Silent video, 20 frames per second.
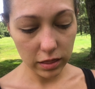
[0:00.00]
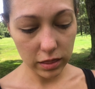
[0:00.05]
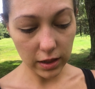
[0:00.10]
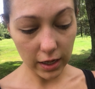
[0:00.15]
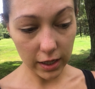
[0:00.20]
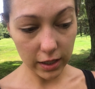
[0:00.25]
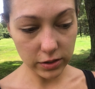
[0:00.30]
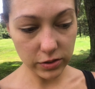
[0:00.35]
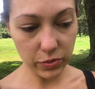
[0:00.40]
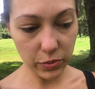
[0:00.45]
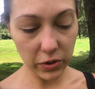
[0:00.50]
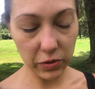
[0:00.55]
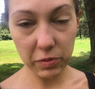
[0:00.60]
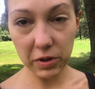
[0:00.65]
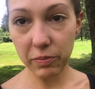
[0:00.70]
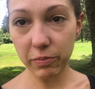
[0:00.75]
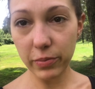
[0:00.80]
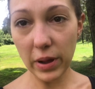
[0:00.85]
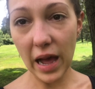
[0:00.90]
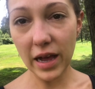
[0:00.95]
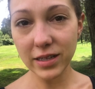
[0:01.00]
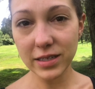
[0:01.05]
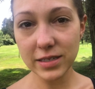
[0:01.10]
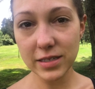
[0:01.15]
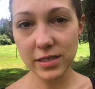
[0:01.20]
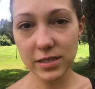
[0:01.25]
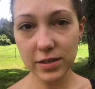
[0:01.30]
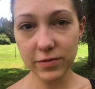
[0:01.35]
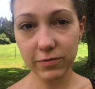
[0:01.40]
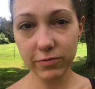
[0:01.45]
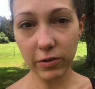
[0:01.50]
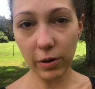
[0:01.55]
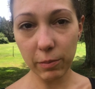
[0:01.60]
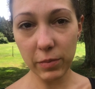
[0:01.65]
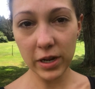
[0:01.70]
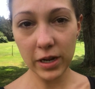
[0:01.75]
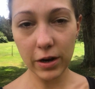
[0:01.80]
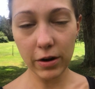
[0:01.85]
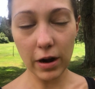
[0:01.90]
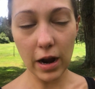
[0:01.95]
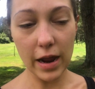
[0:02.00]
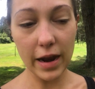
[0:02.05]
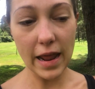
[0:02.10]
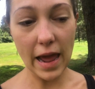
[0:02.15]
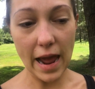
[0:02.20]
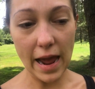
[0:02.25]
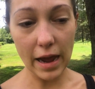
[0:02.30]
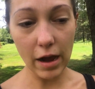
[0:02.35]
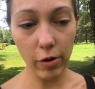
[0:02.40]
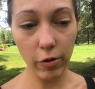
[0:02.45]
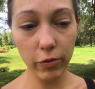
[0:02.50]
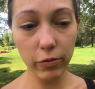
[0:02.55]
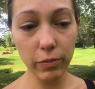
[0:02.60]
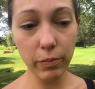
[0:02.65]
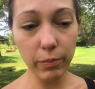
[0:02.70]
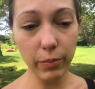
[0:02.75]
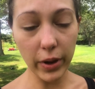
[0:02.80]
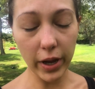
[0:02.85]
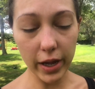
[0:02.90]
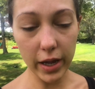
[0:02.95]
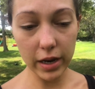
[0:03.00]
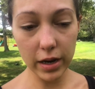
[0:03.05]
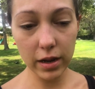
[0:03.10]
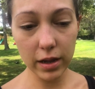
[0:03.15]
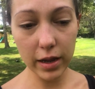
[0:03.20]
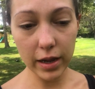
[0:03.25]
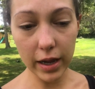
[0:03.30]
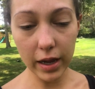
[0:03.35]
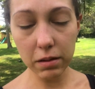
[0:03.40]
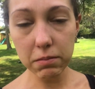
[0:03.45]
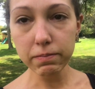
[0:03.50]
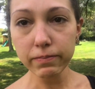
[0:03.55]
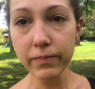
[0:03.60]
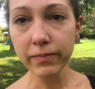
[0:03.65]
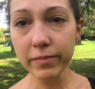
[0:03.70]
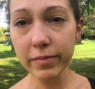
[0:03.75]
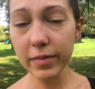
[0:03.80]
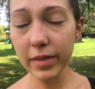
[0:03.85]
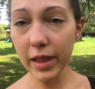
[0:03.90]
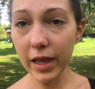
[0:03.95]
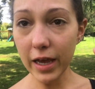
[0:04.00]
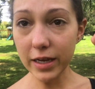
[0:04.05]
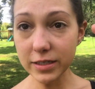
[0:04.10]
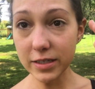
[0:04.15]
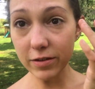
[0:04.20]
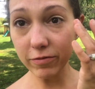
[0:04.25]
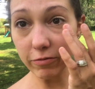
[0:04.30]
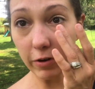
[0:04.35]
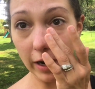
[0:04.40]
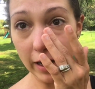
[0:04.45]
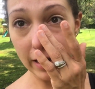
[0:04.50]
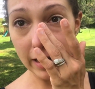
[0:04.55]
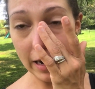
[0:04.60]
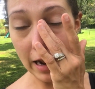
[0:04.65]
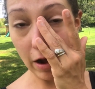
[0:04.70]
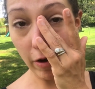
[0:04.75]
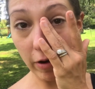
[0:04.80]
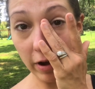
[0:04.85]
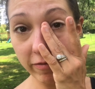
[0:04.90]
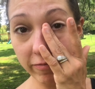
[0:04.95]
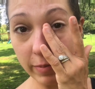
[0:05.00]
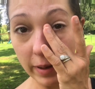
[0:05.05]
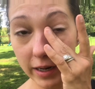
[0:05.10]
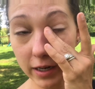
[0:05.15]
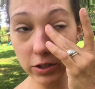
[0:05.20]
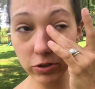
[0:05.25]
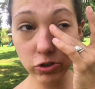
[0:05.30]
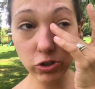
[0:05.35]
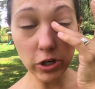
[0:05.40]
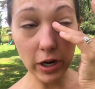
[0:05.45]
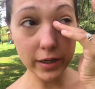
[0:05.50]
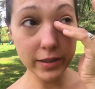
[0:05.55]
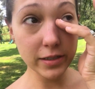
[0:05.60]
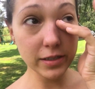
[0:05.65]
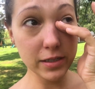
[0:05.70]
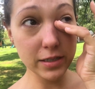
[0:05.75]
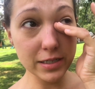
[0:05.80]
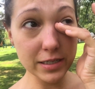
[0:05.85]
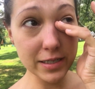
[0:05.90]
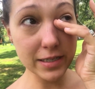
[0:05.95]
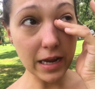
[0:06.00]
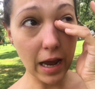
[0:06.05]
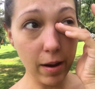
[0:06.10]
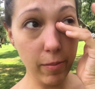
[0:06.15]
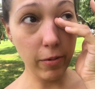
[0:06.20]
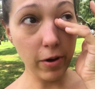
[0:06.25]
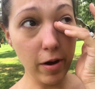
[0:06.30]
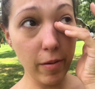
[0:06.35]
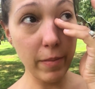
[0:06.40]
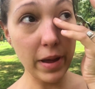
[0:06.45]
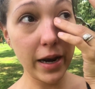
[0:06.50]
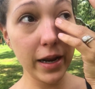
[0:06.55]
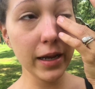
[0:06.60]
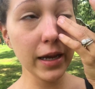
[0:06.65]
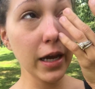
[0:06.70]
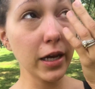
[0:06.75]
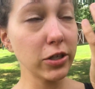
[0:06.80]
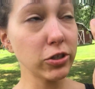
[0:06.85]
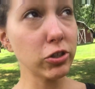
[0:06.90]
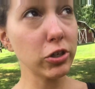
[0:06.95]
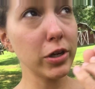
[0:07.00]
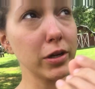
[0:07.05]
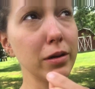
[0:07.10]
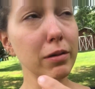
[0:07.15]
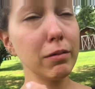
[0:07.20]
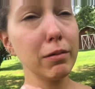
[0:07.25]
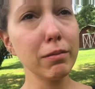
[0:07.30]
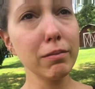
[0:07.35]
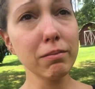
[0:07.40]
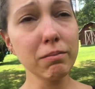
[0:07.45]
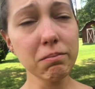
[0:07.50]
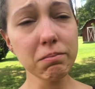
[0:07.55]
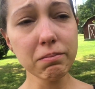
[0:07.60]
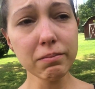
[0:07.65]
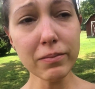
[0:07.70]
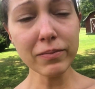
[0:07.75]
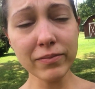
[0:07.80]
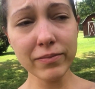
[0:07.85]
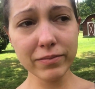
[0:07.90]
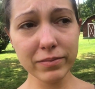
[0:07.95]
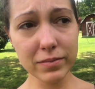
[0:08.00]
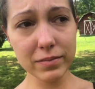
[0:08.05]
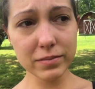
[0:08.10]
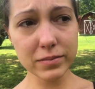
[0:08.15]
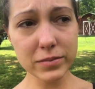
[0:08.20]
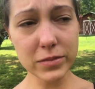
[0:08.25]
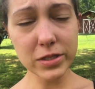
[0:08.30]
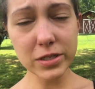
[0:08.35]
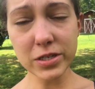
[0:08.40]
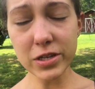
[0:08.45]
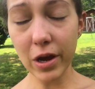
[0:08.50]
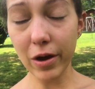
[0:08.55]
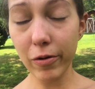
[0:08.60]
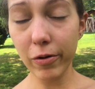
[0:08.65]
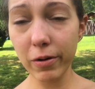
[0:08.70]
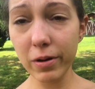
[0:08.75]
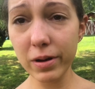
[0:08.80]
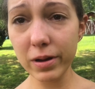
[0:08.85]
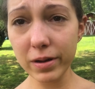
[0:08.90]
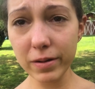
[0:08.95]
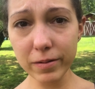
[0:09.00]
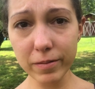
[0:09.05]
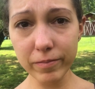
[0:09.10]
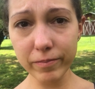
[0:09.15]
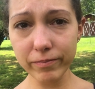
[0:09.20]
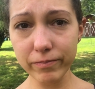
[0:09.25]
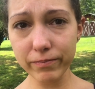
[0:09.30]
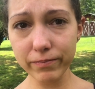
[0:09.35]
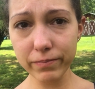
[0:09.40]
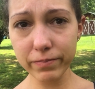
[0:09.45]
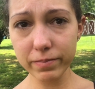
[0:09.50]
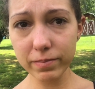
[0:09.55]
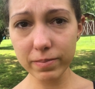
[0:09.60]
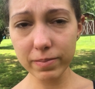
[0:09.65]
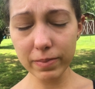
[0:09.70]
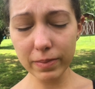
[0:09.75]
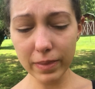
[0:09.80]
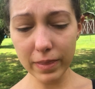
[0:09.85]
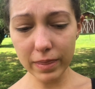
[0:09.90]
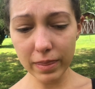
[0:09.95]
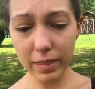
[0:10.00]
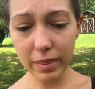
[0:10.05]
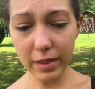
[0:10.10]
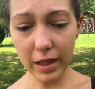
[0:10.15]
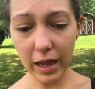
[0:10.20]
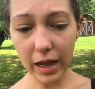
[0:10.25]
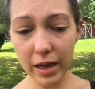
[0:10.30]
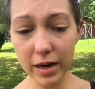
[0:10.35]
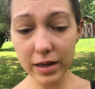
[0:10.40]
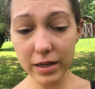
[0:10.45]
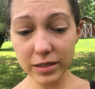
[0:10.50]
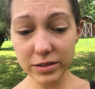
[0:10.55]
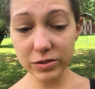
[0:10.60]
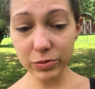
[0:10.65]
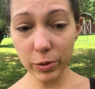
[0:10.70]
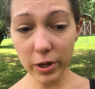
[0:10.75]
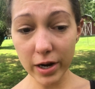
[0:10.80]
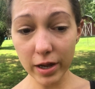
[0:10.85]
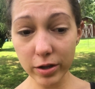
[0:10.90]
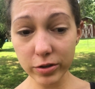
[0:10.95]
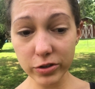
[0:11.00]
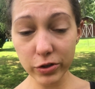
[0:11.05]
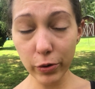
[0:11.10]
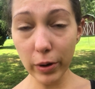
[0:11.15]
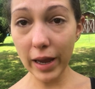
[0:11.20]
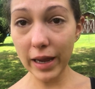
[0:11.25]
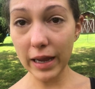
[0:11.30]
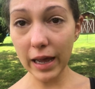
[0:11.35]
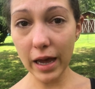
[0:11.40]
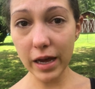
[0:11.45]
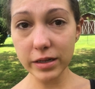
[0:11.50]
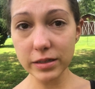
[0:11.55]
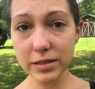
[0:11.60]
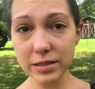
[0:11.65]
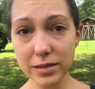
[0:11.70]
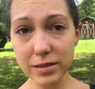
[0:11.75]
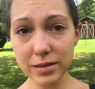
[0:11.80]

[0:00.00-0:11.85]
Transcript: thinks would be best from here on out. But as of right now, I've been instructed to stop all medication. So that is what I'll do, I guess.